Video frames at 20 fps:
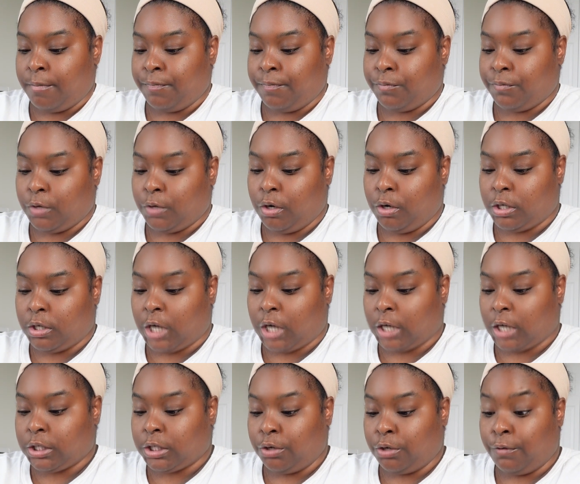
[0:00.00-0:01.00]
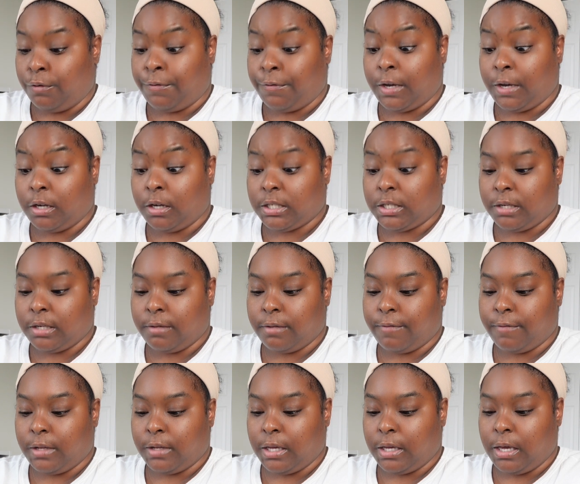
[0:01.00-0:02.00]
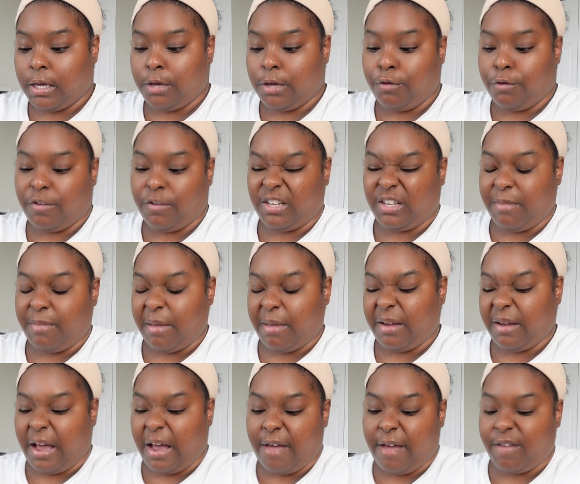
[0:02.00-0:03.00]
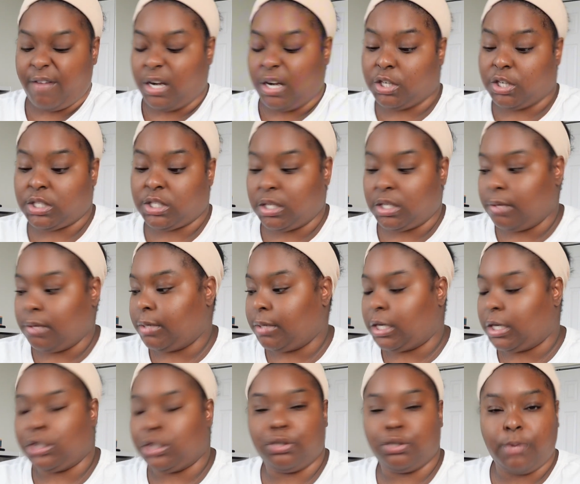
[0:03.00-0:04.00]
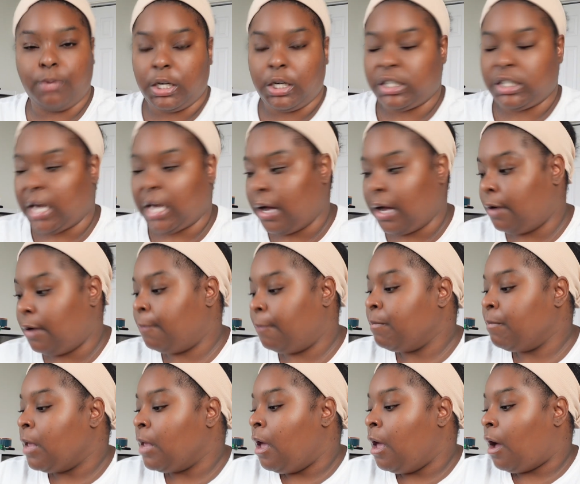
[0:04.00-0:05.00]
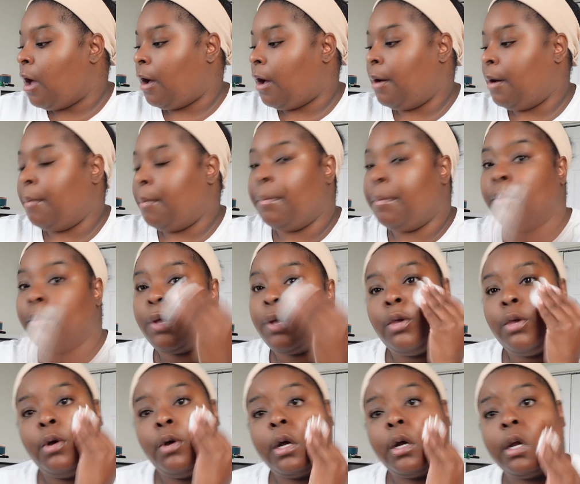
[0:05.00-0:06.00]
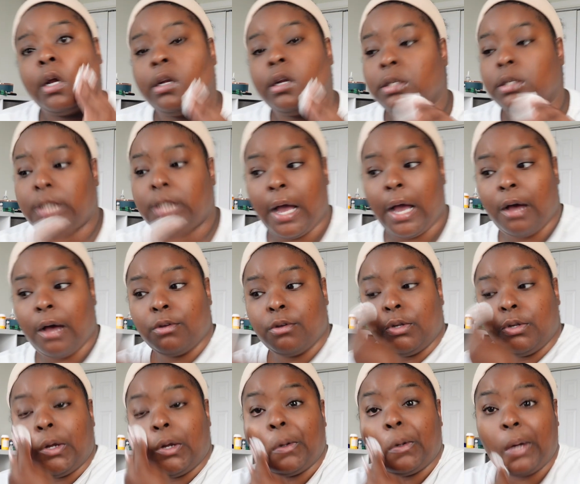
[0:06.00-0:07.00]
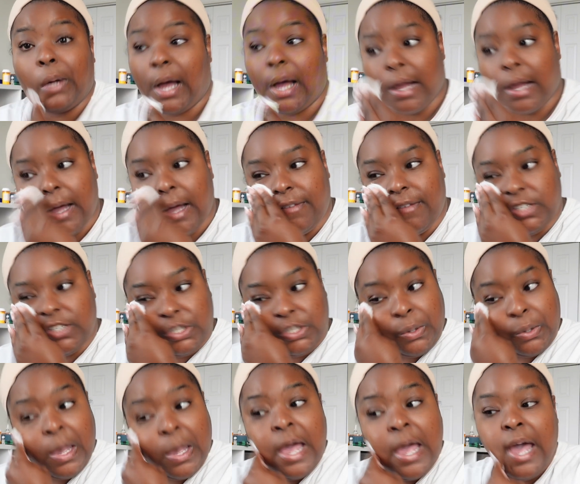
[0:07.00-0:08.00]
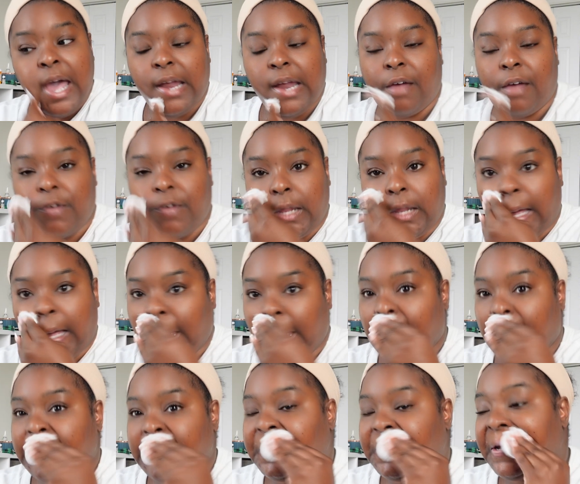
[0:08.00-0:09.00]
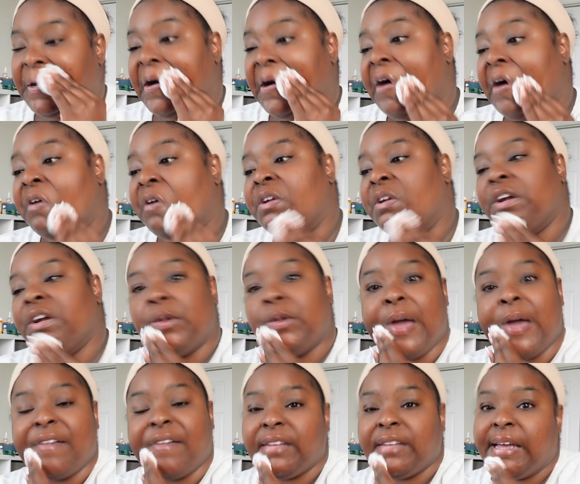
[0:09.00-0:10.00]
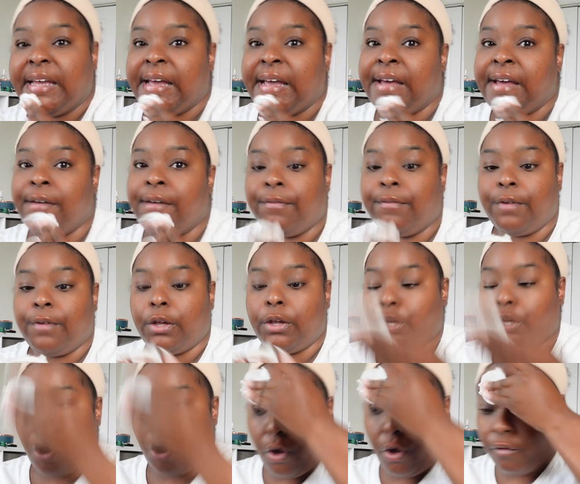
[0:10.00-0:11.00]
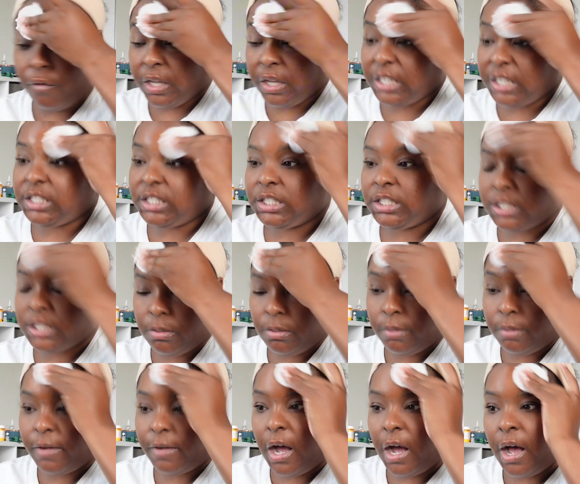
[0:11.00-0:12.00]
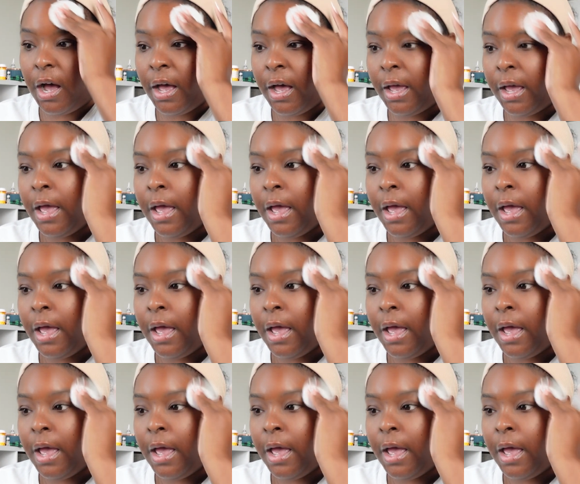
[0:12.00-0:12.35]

you know, talked to you figuratively. You really may not have understood because you were a child. But when you were a child, you know, God covers you. And I feel like as you get older, you have to have your own relationship with God